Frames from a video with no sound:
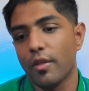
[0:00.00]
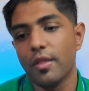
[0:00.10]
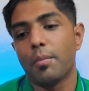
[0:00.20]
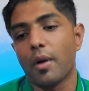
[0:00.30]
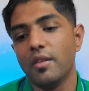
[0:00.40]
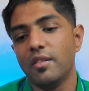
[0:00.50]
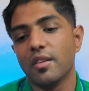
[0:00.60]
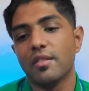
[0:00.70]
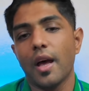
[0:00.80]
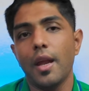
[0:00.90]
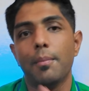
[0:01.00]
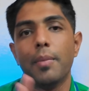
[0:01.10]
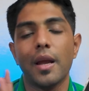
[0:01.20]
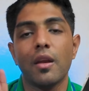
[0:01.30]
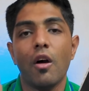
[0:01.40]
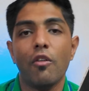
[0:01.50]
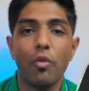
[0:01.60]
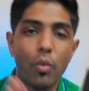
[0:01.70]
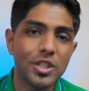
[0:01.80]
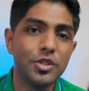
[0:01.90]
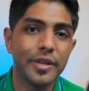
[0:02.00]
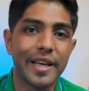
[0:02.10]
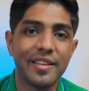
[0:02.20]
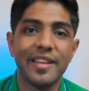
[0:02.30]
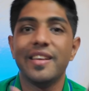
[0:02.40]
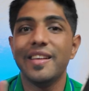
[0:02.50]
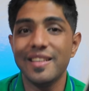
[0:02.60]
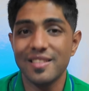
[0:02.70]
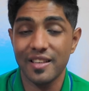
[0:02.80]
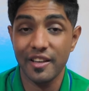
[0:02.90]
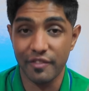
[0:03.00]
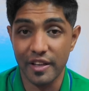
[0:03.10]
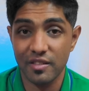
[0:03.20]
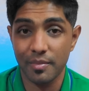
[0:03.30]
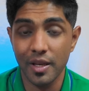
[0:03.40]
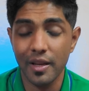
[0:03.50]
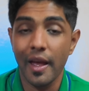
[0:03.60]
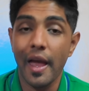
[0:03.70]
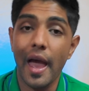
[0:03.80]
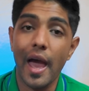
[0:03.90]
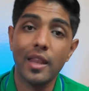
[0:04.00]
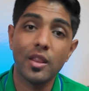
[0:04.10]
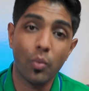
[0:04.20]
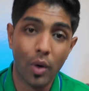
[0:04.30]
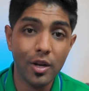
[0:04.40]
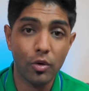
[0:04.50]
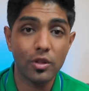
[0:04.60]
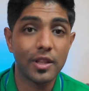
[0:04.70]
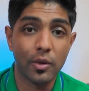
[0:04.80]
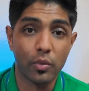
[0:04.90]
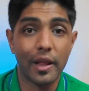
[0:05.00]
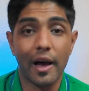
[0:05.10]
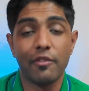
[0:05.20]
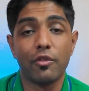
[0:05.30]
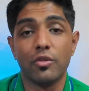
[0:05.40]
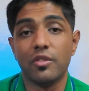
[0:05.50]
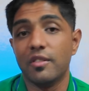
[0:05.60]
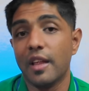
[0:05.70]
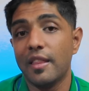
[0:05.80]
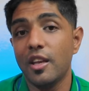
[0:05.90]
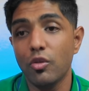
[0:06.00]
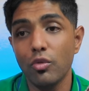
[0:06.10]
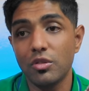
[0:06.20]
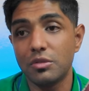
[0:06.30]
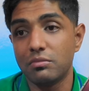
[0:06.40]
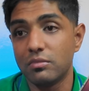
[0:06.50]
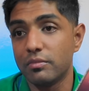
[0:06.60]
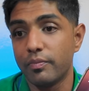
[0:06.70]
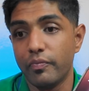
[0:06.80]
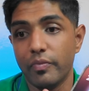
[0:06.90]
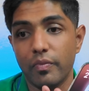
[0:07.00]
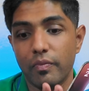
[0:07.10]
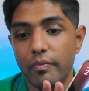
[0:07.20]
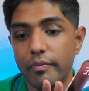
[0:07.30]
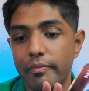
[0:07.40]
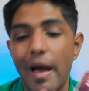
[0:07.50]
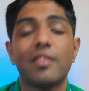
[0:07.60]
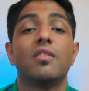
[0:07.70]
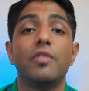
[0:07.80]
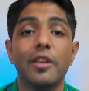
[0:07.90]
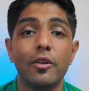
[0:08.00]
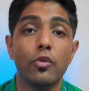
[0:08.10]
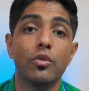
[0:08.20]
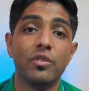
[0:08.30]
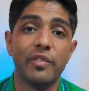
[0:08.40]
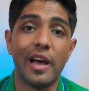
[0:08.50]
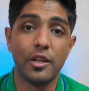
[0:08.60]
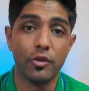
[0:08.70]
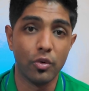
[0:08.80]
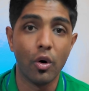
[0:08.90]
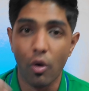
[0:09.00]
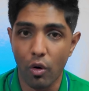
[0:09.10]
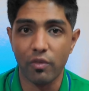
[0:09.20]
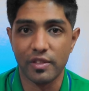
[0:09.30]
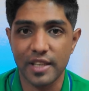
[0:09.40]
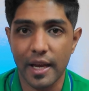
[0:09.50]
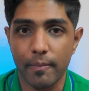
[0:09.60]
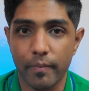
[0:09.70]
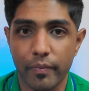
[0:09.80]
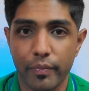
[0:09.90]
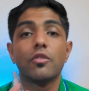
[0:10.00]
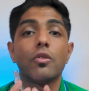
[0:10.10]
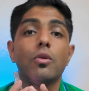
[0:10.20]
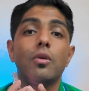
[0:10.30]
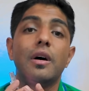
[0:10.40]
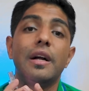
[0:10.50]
on the pricier side, but for what you're getting, it is an investment. And the one good thing with iPhones is that they don't massively lose value over time. So